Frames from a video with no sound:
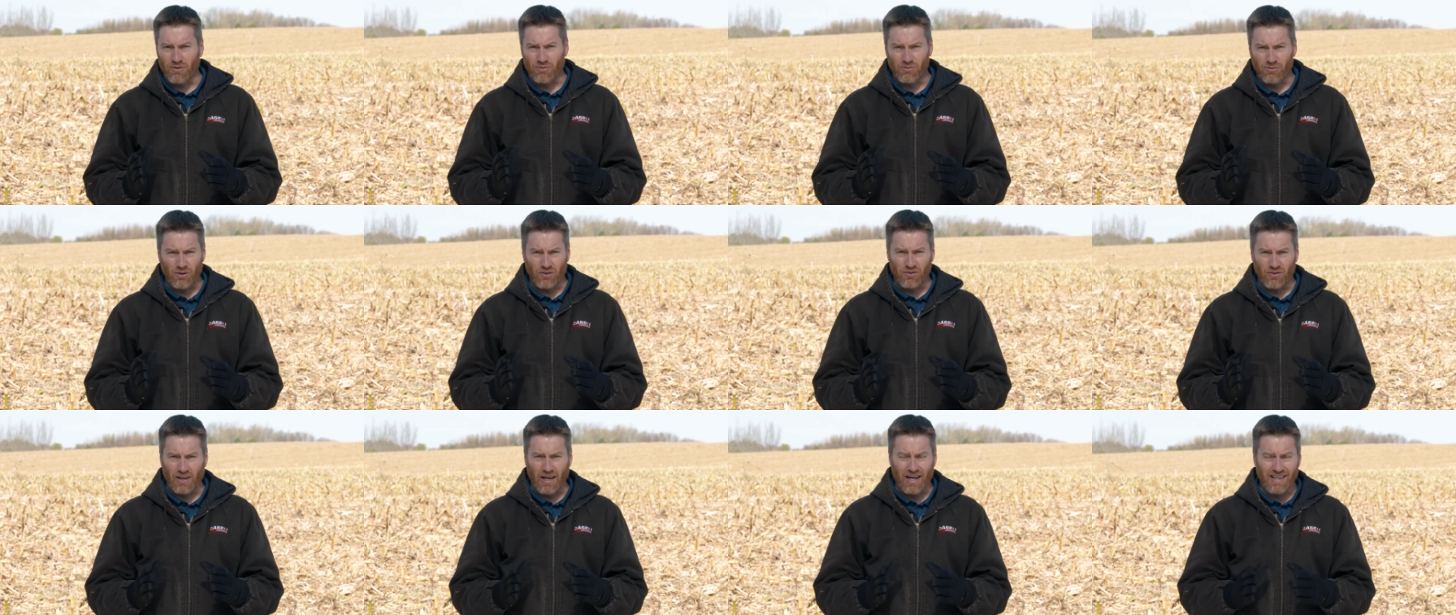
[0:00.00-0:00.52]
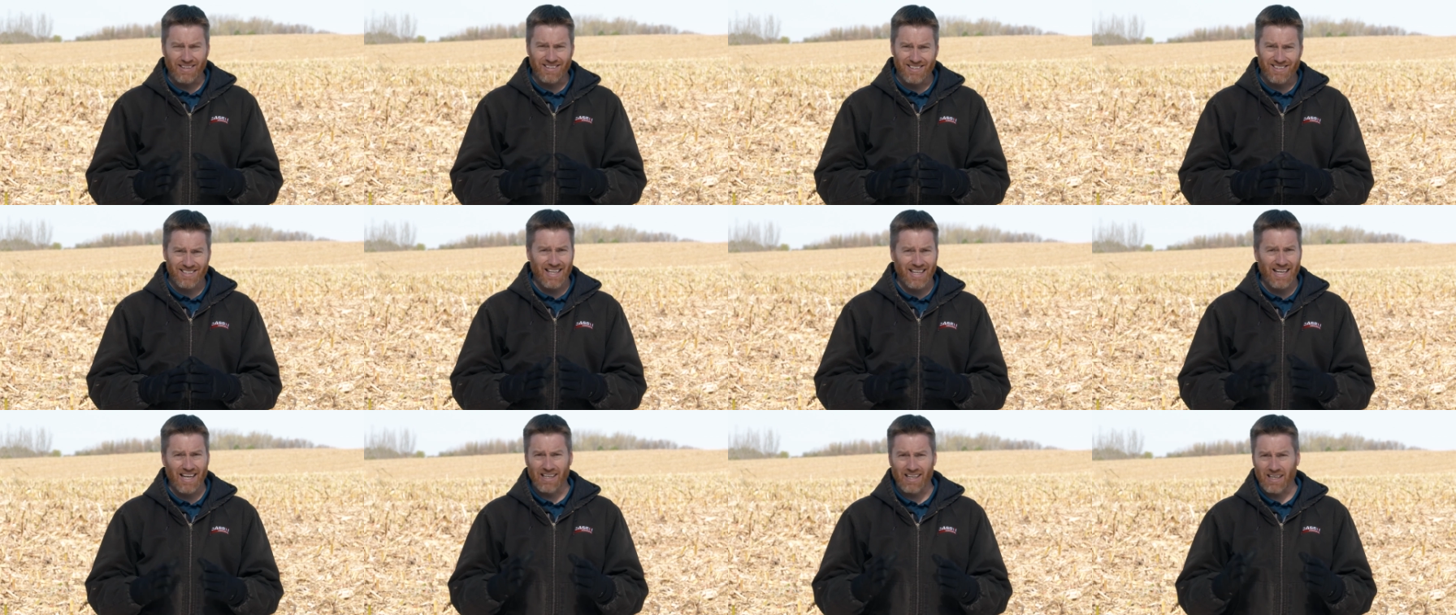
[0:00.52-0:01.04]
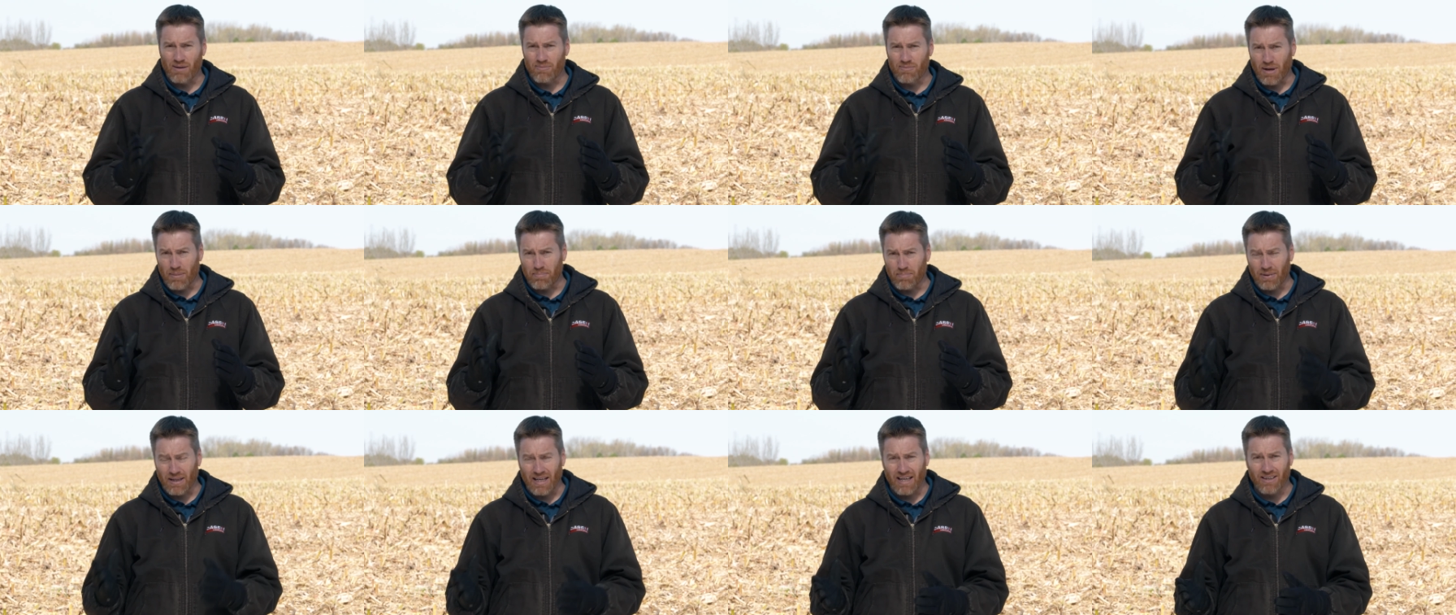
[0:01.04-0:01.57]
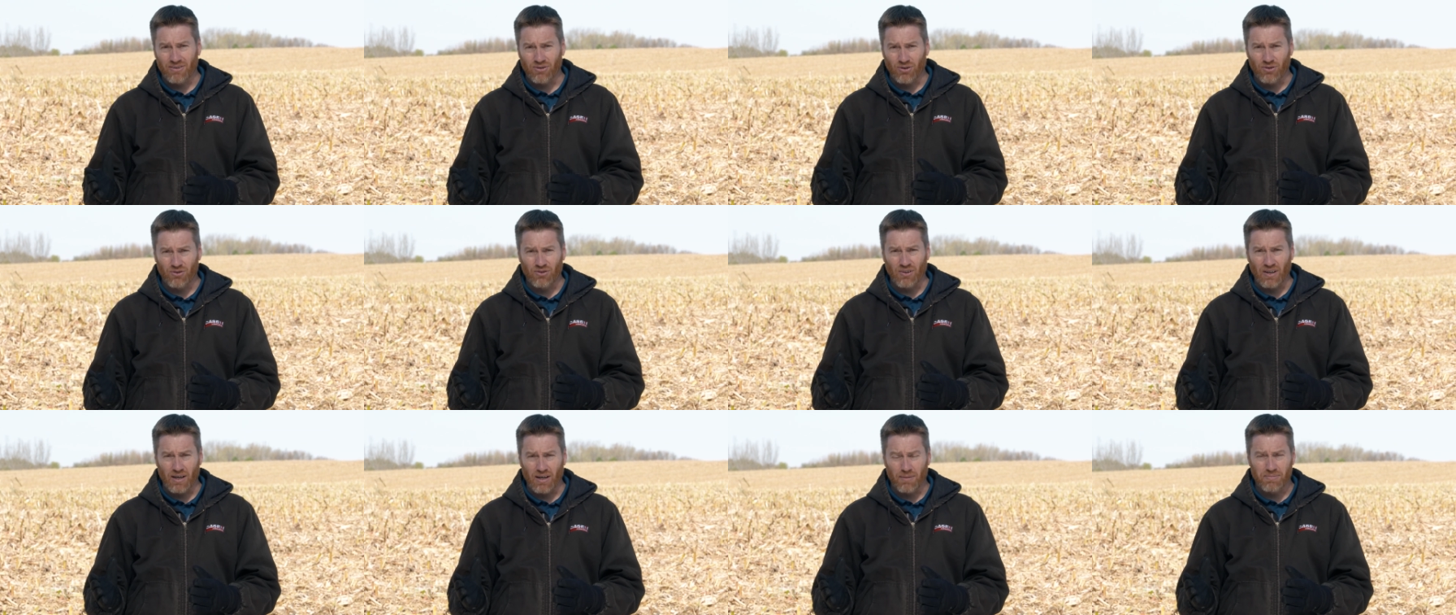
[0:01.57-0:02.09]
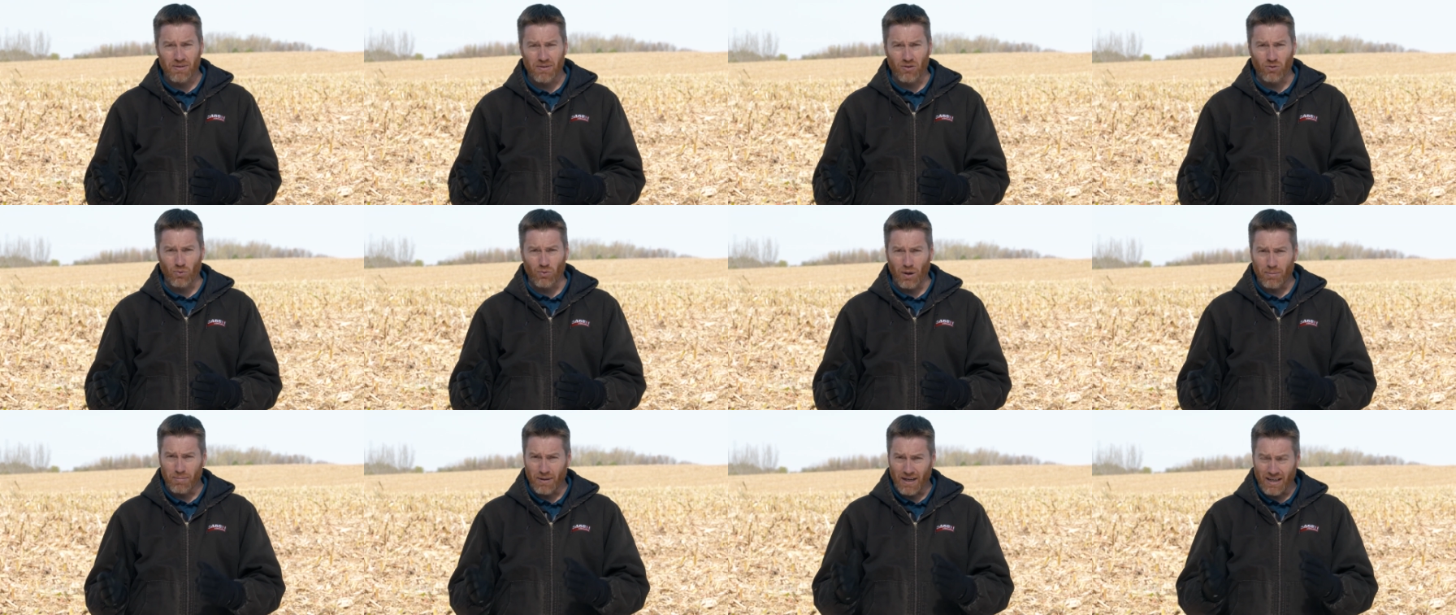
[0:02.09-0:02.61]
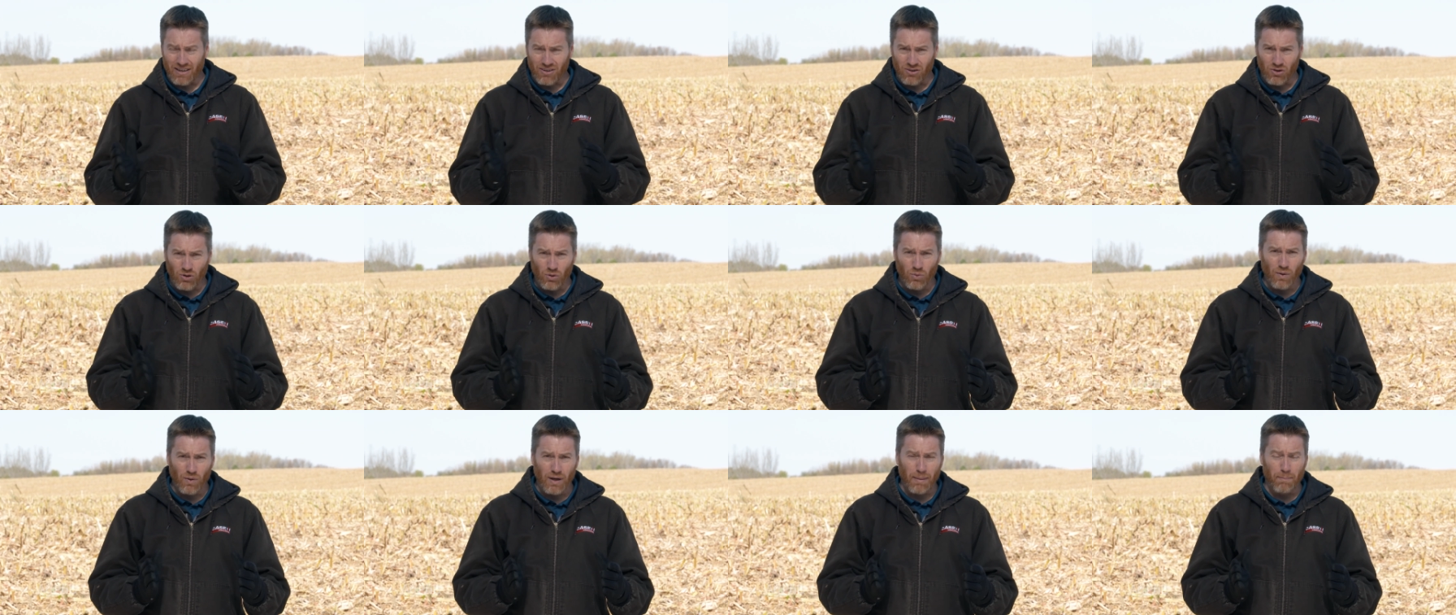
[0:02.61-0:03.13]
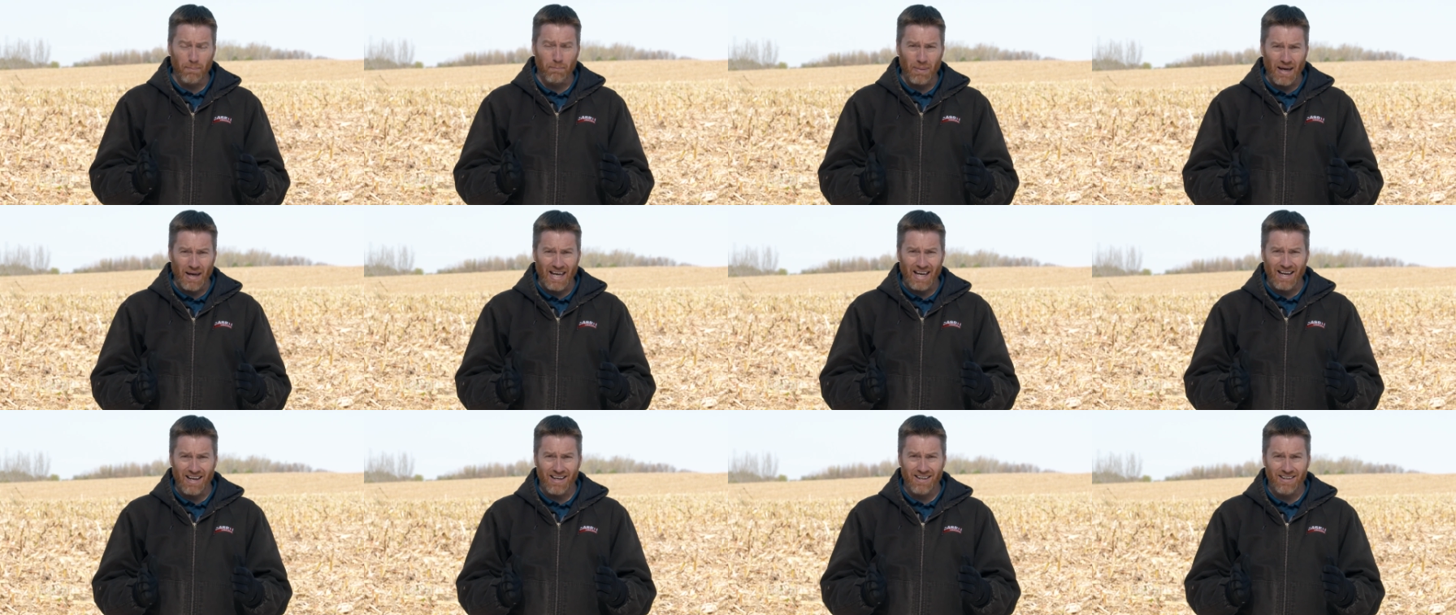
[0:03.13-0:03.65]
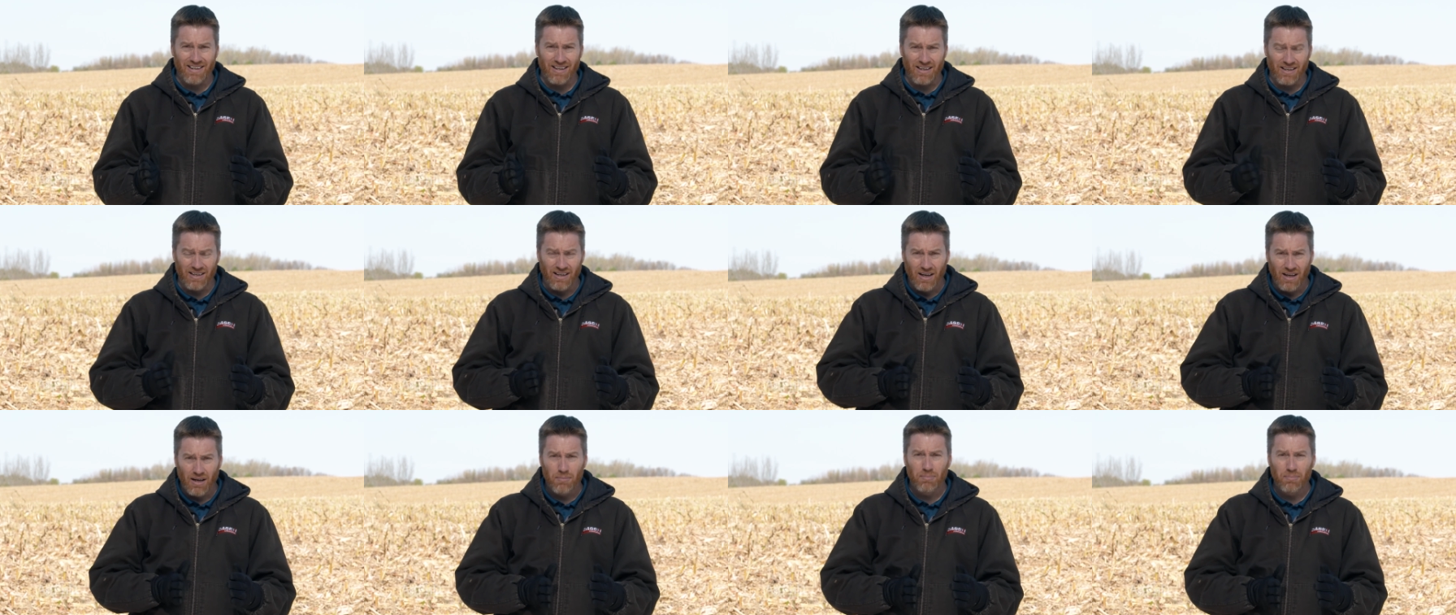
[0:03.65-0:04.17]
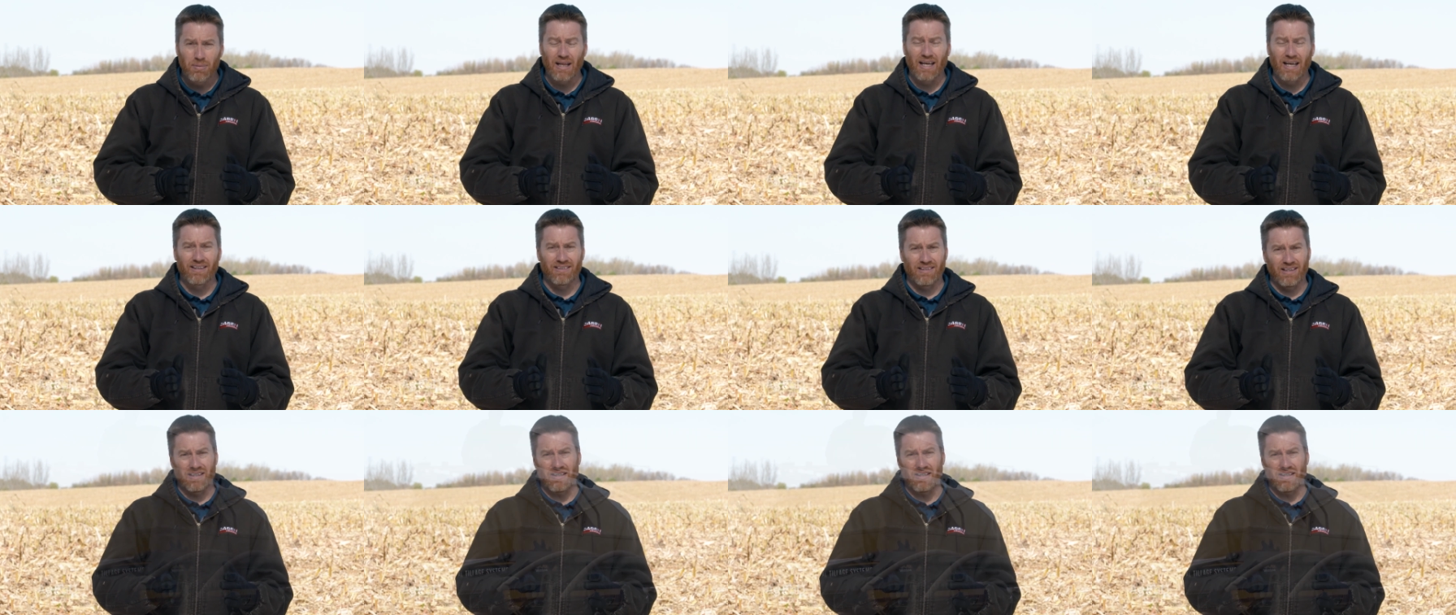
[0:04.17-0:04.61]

if you say, I just can't get my planter set up this way, but I do want to band and plant